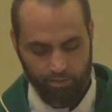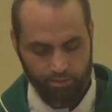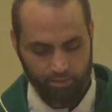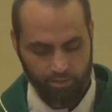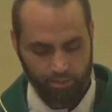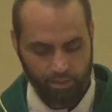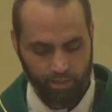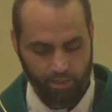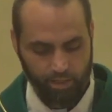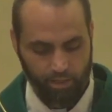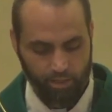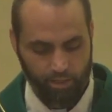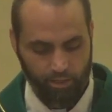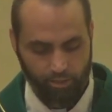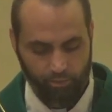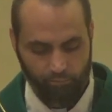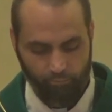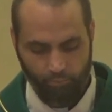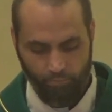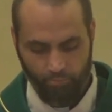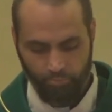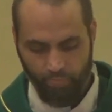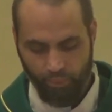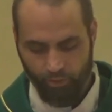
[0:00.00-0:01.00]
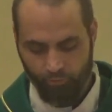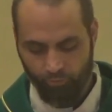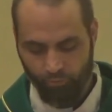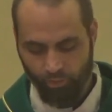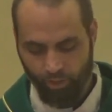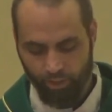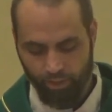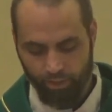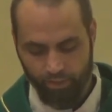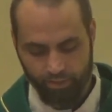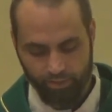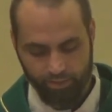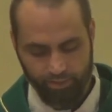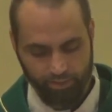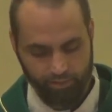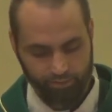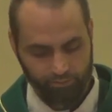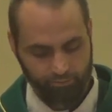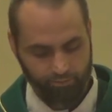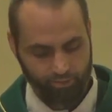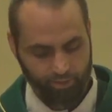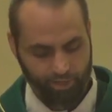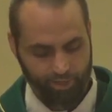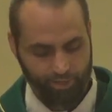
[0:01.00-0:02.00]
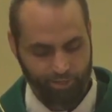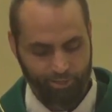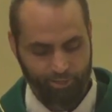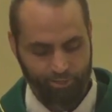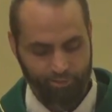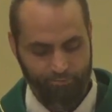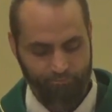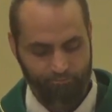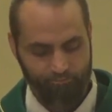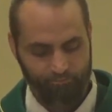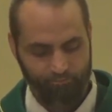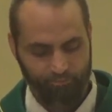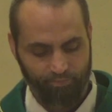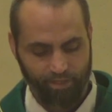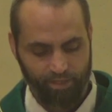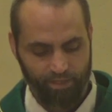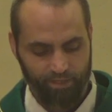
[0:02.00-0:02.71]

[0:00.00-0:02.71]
Today, our readings um,